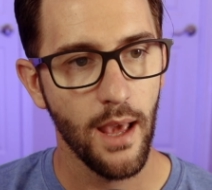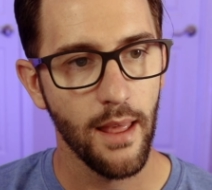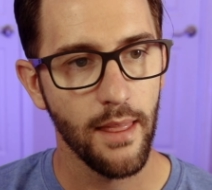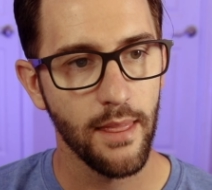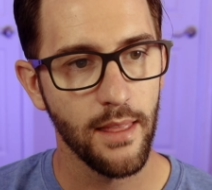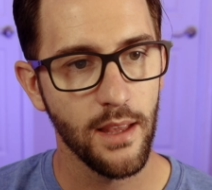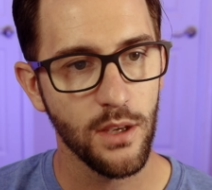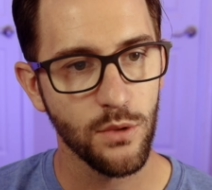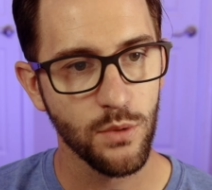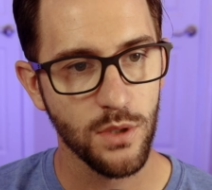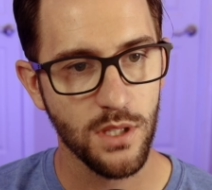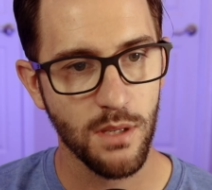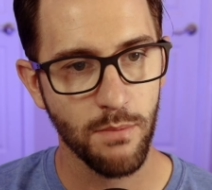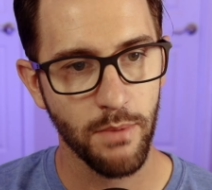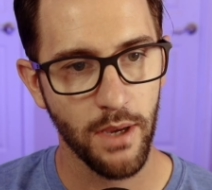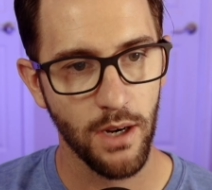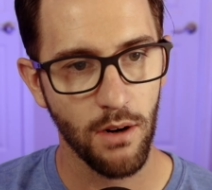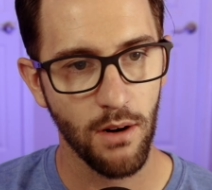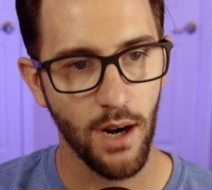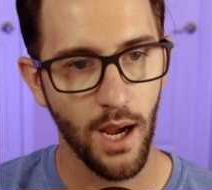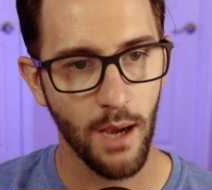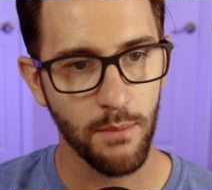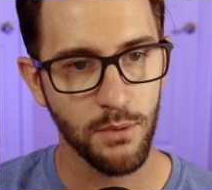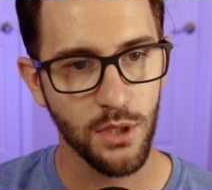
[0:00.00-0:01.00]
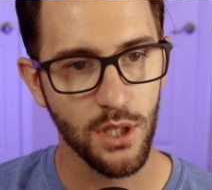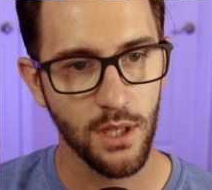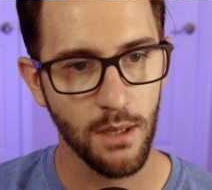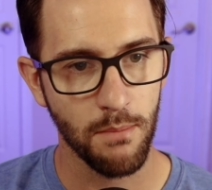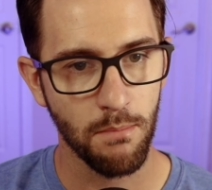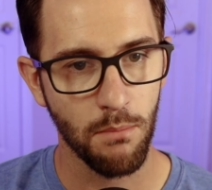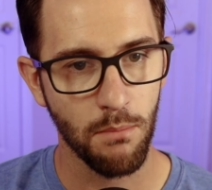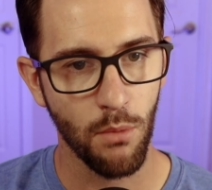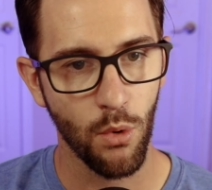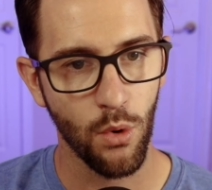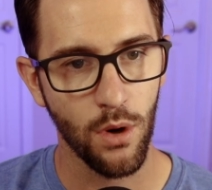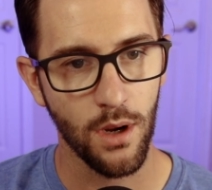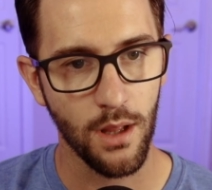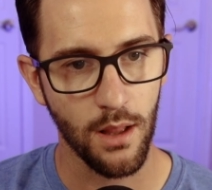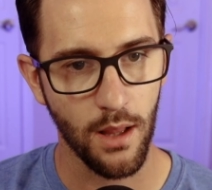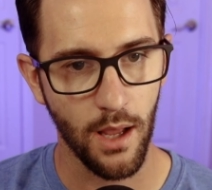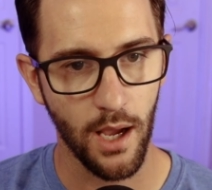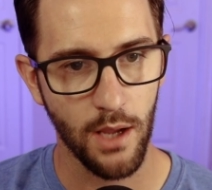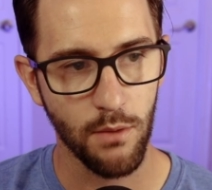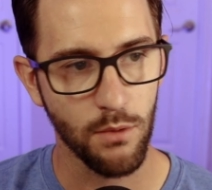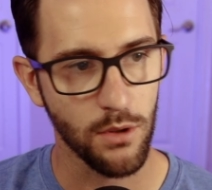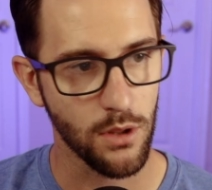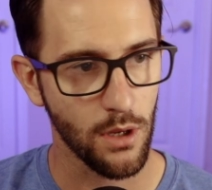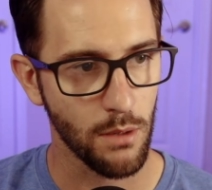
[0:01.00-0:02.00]
this was a better option and more
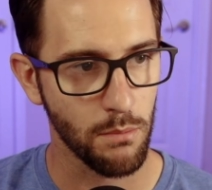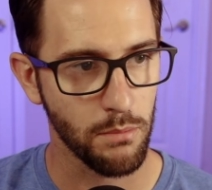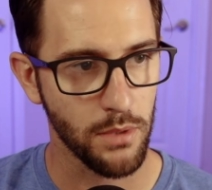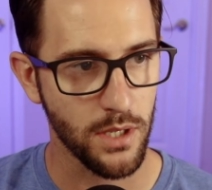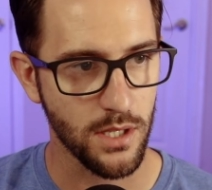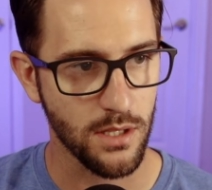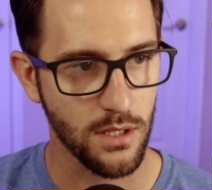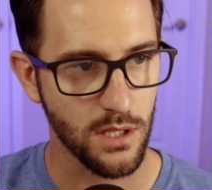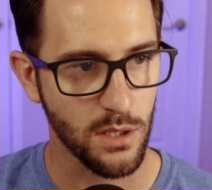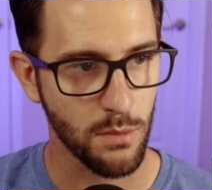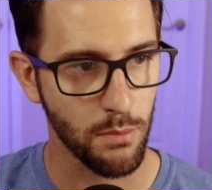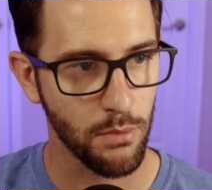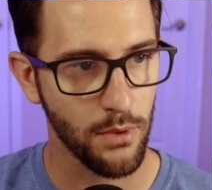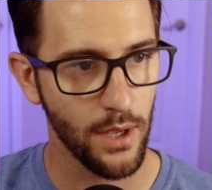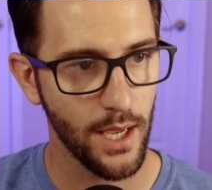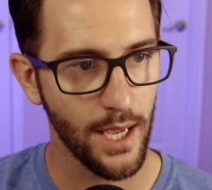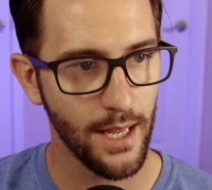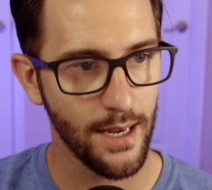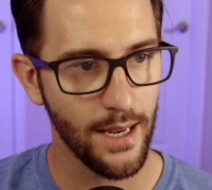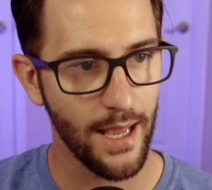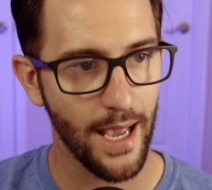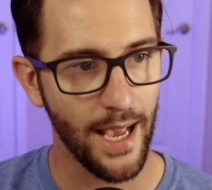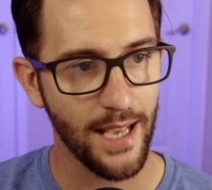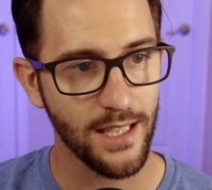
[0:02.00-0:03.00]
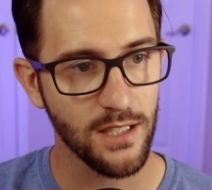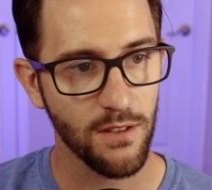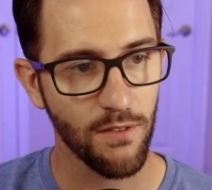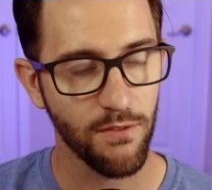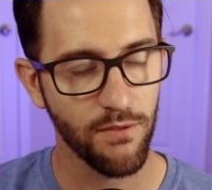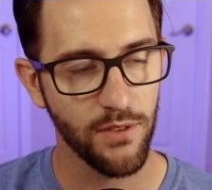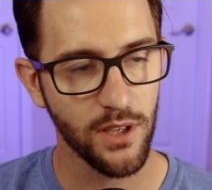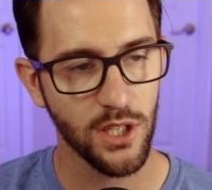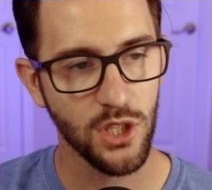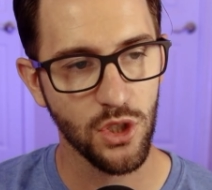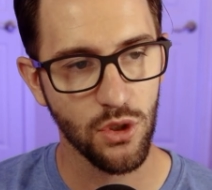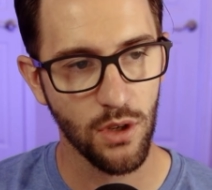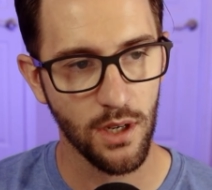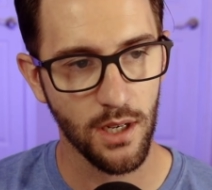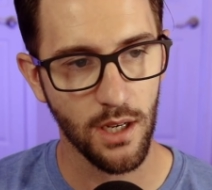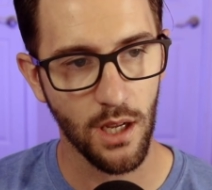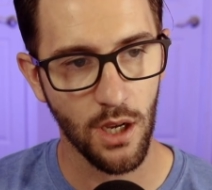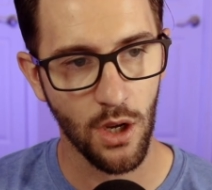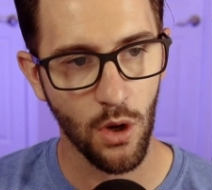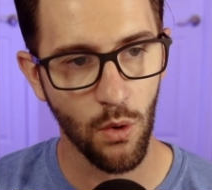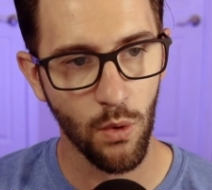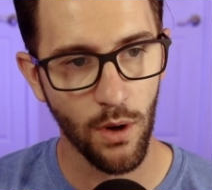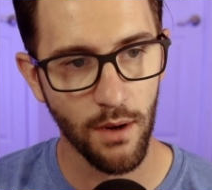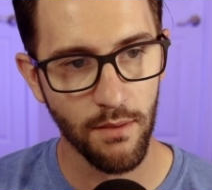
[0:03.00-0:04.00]
aligned with our business plan, as a fixed rate
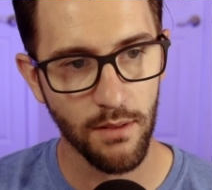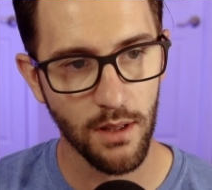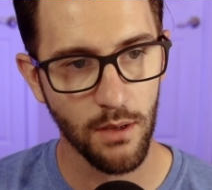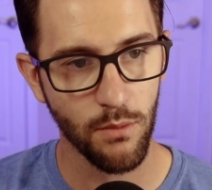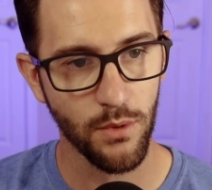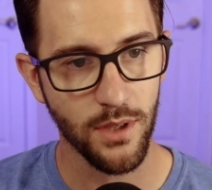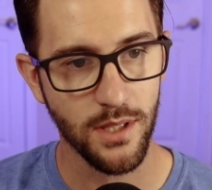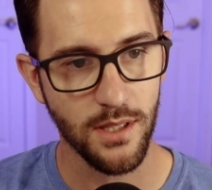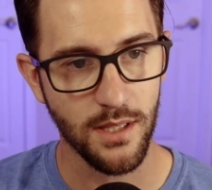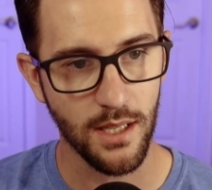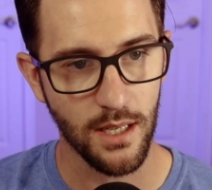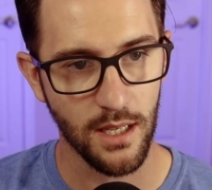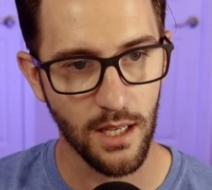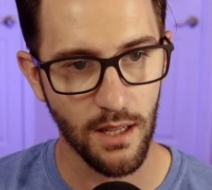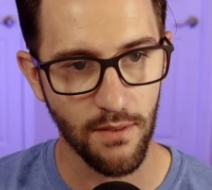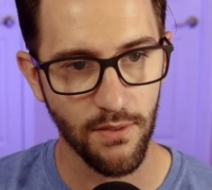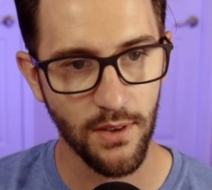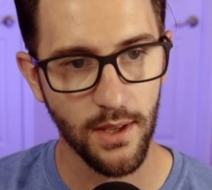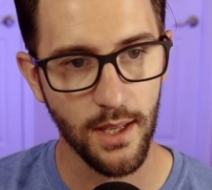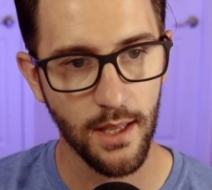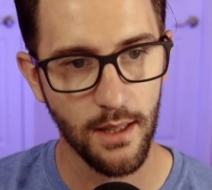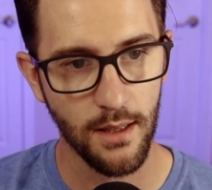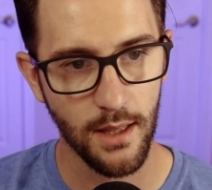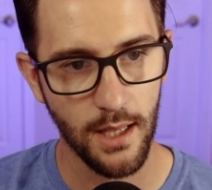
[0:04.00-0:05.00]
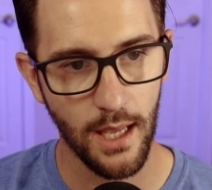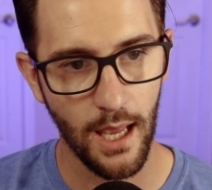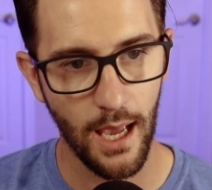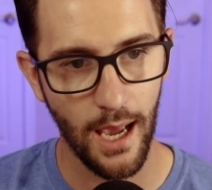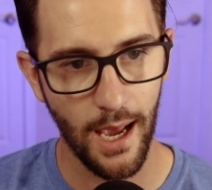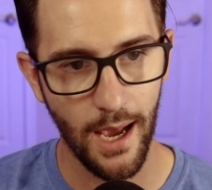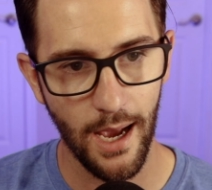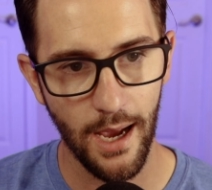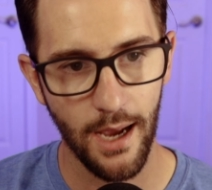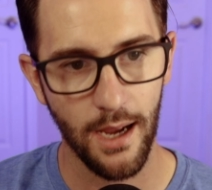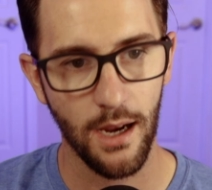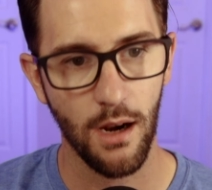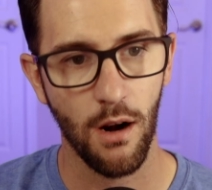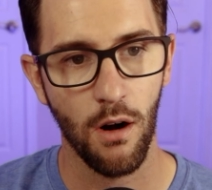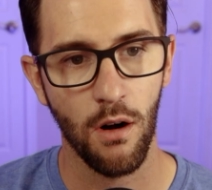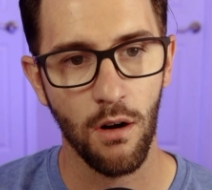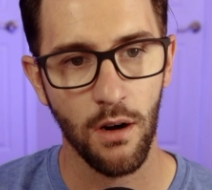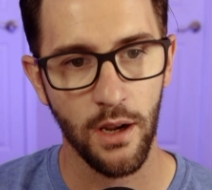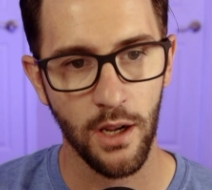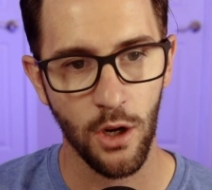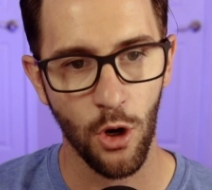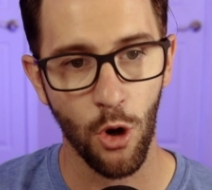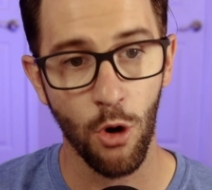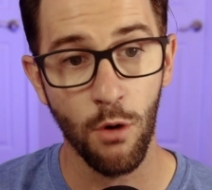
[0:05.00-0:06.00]
equivalent was significantly higher
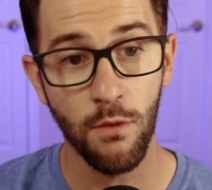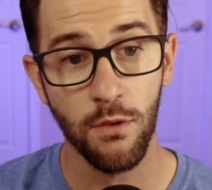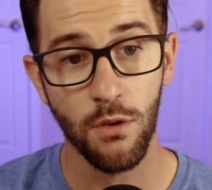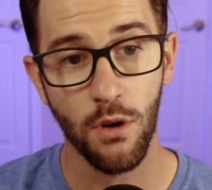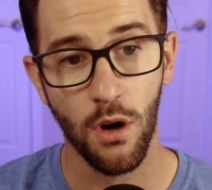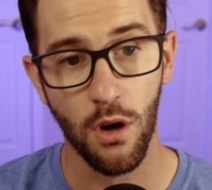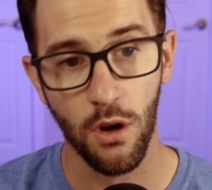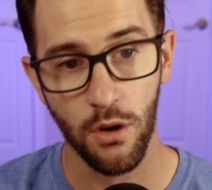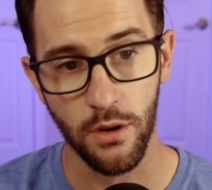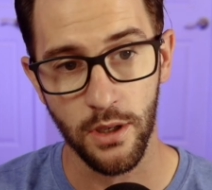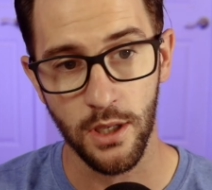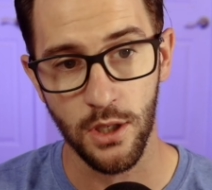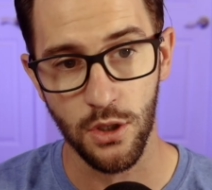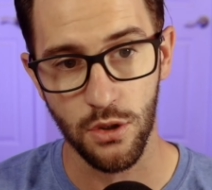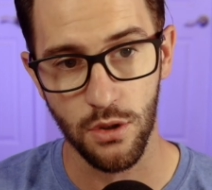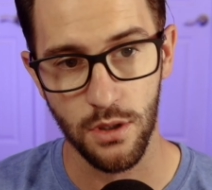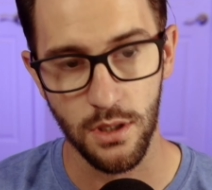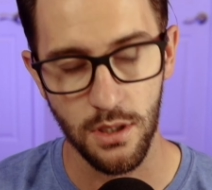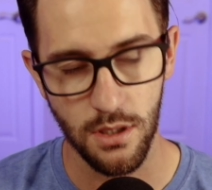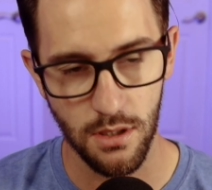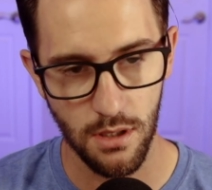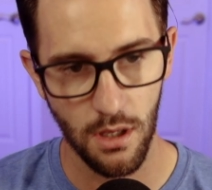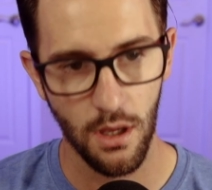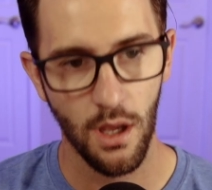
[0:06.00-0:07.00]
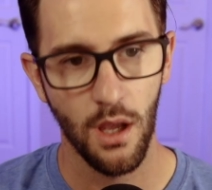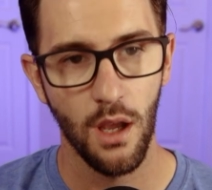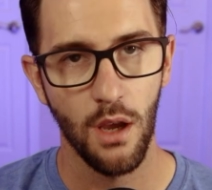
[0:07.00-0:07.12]
in overall interest,